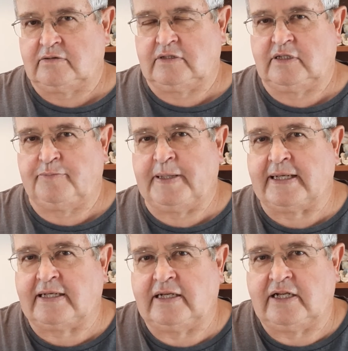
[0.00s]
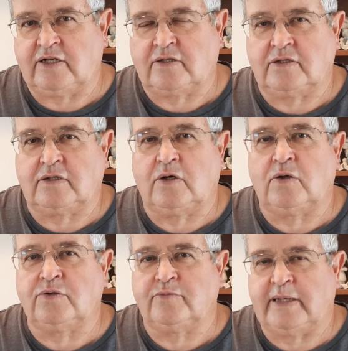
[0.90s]
depicted here or
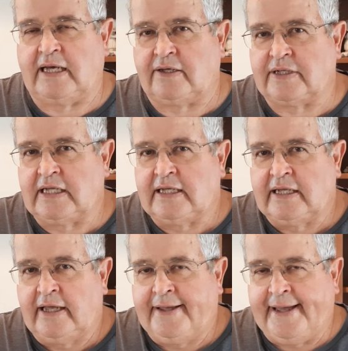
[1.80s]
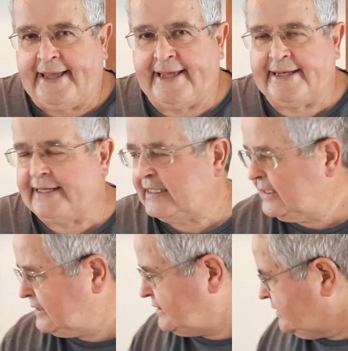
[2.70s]
told about, and that
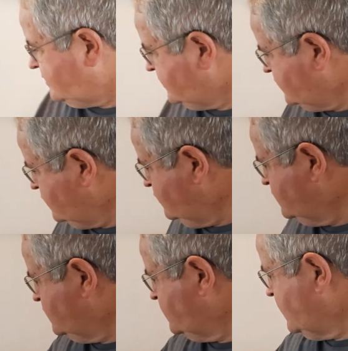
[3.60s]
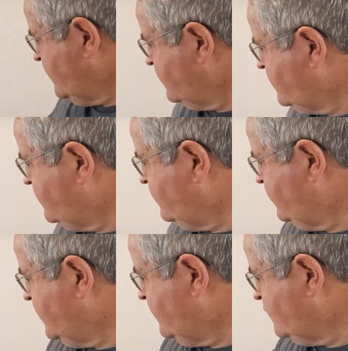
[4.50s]
uses
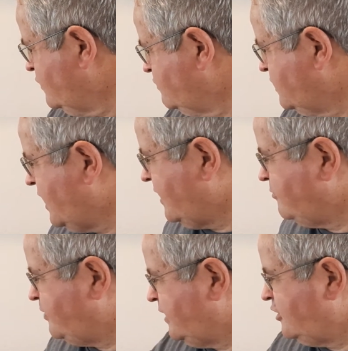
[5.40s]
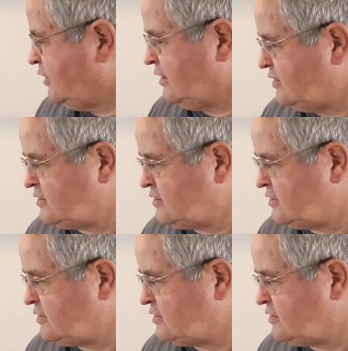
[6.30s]
that word time period.